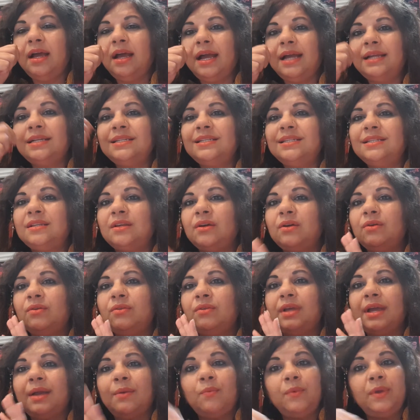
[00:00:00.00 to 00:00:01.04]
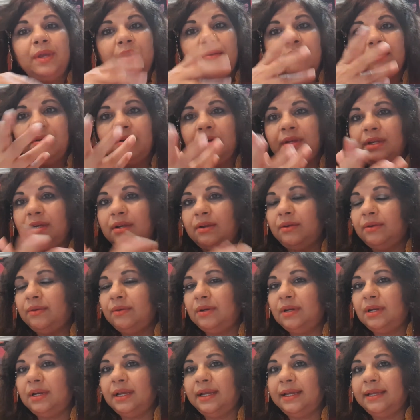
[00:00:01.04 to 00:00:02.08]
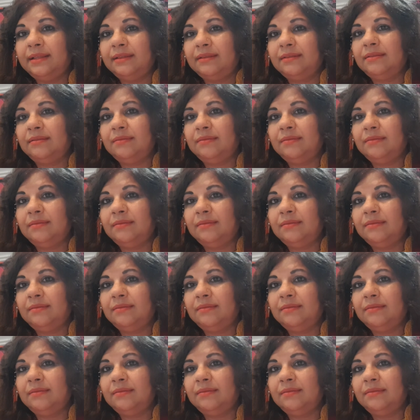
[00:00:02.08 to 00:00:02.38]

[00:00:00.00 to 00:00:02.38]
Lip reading: And so, and we're, you know, like,